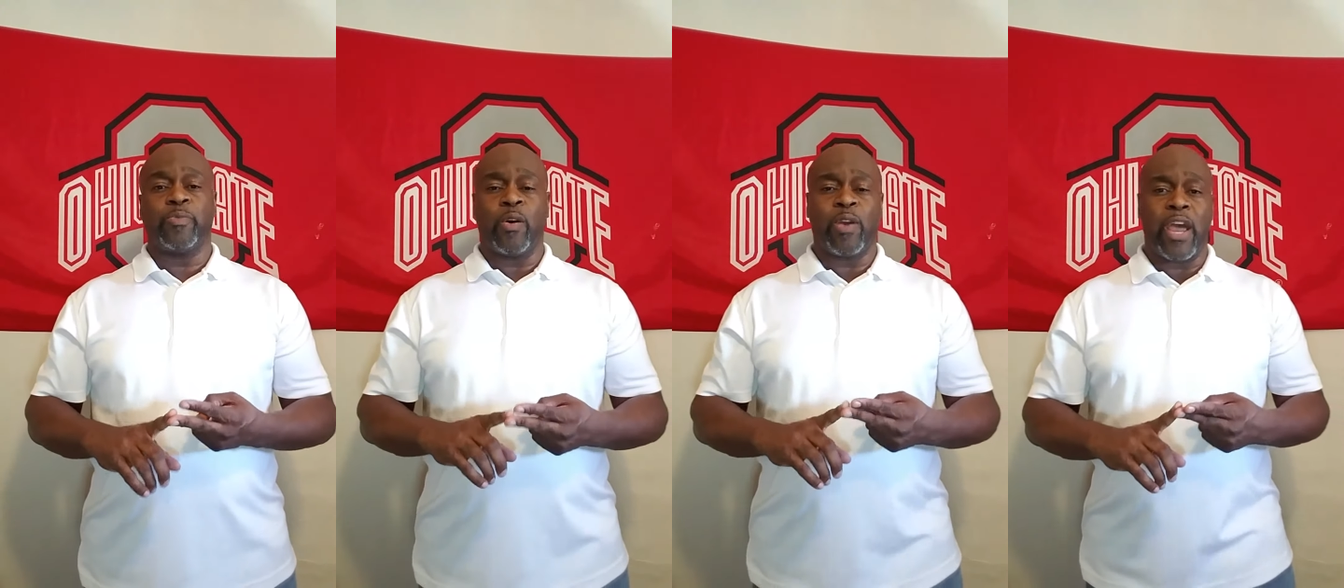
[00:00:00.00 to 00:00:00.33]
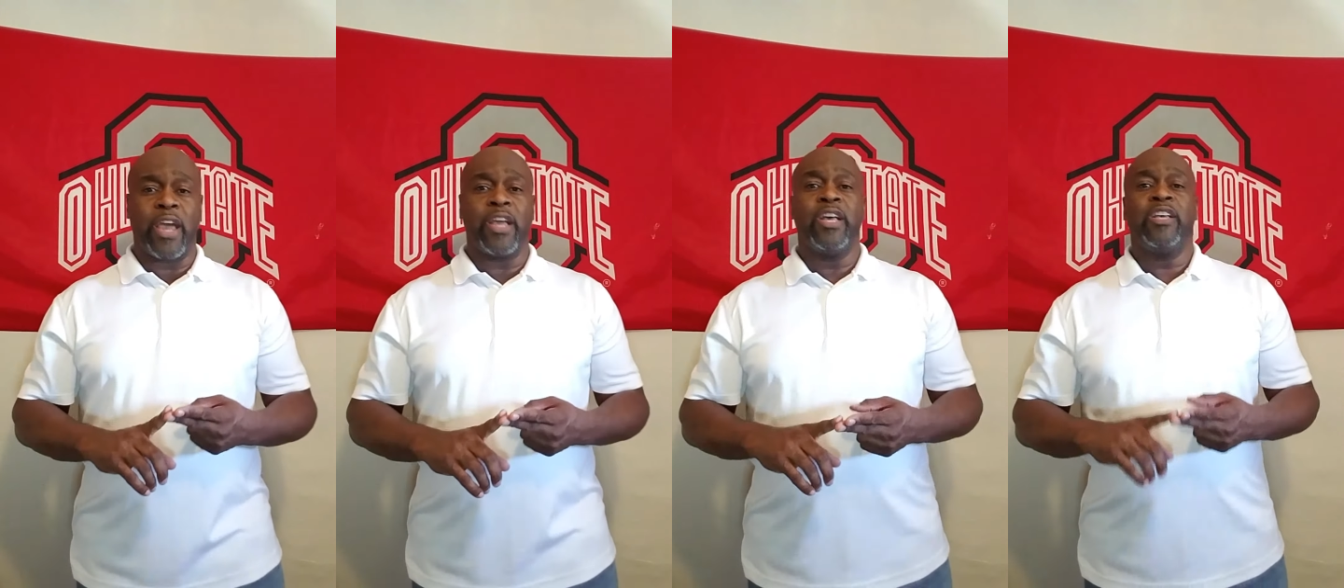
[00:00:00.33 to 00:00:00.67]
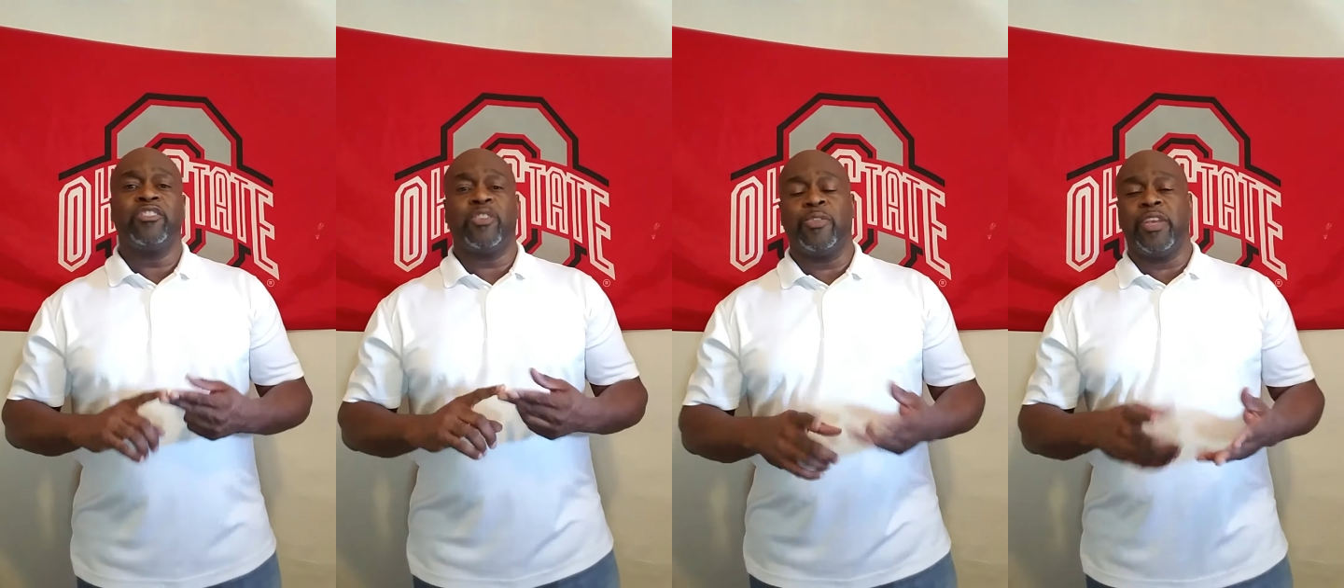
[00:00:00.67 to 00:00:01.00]
Okay,
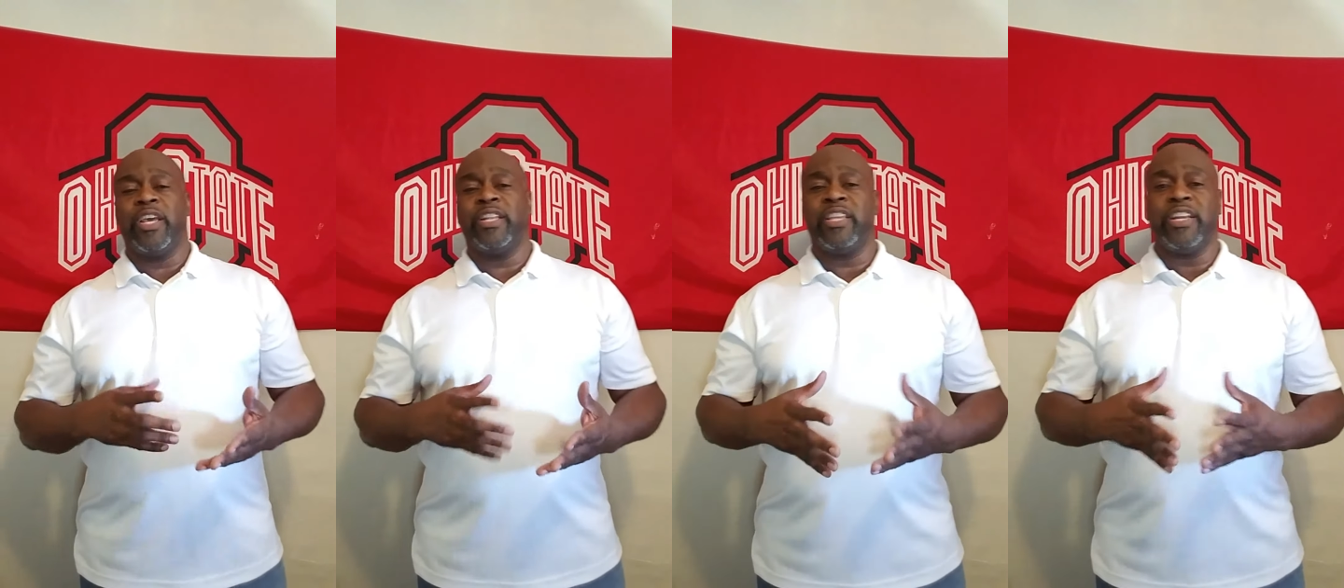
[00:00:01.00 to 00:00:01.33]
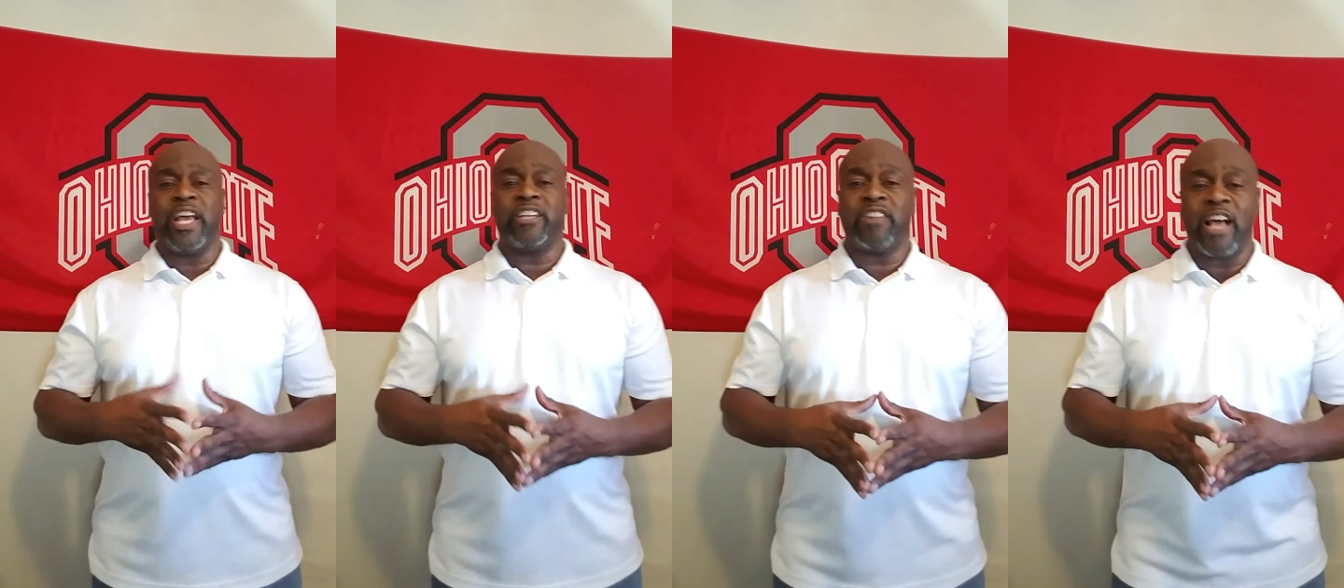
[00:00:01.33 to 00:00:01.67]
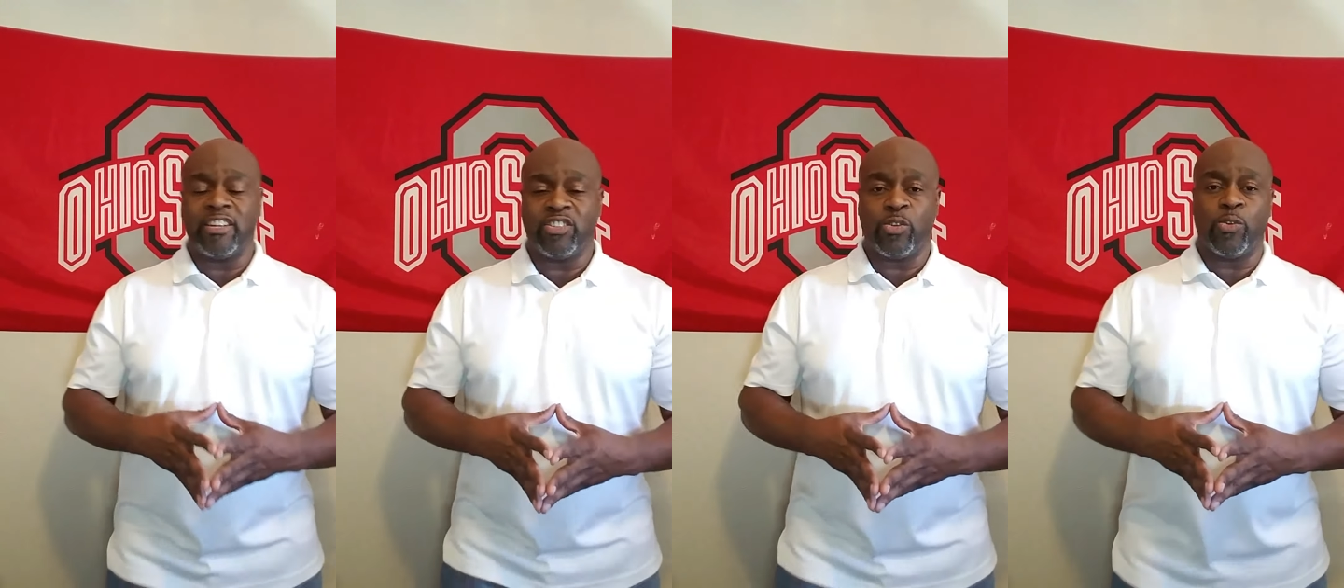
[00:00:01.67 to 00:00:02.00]
so then the next logical